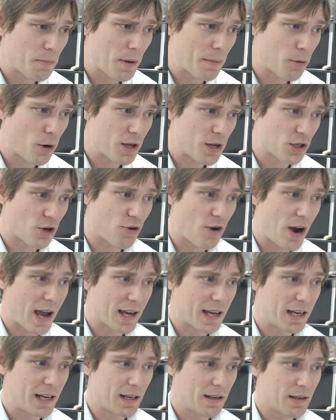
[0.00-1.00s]
bumper has a
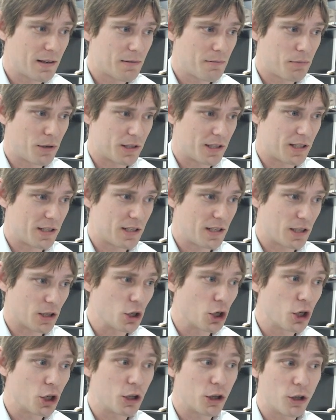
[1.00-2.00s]
crack in it, plus it's the
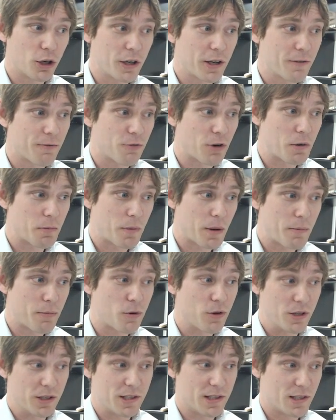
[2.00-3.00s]
good looking front bumper,
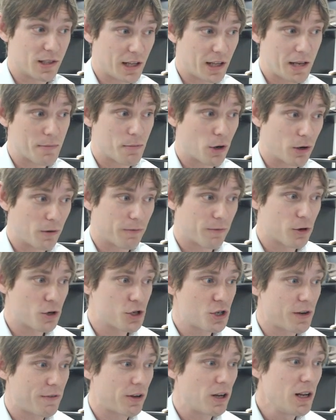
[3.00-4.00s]
and this is the late model
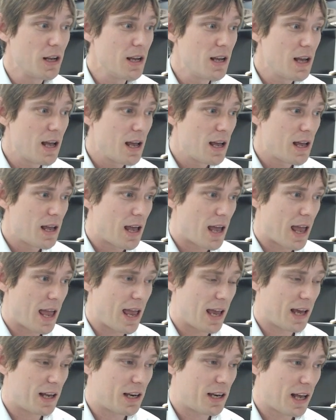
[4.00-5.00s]
version of it.
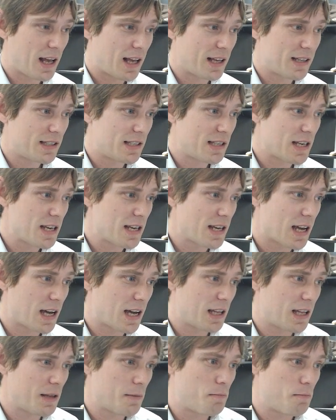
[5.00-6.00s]
And it has the
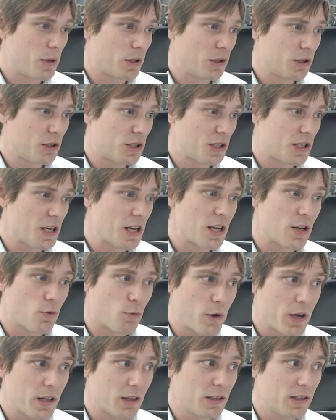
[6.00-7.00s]
Bilstein
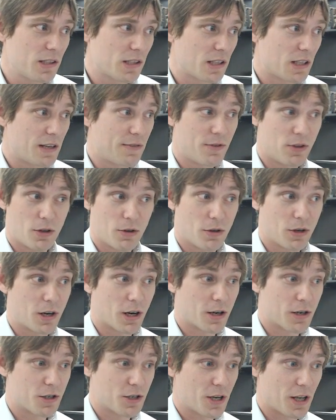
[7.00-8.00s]
wheels, even though the
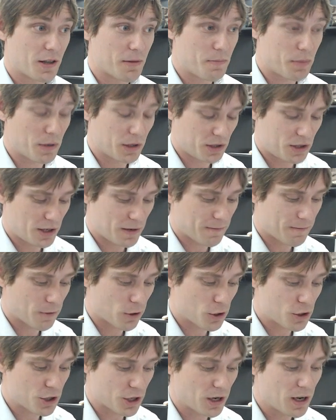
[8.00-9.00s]
car is not the Bilstein
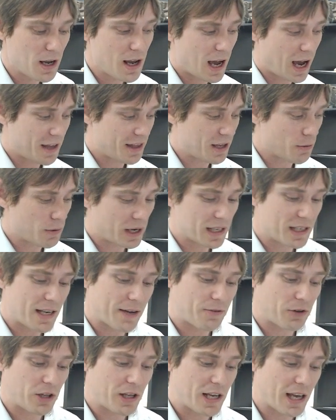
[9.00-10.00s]
version. I think we can
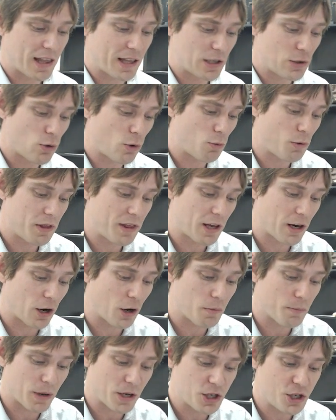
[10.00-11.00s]
definitely get this one within
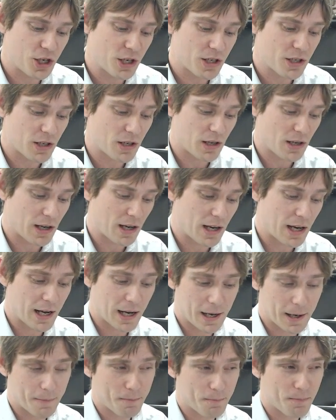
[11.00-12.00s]
our budget.
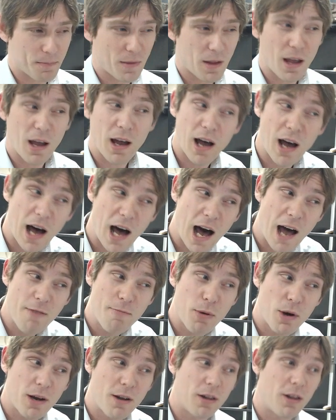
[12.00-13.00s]
I
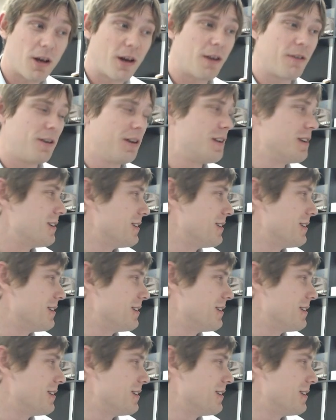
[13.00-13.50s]
bought a lot of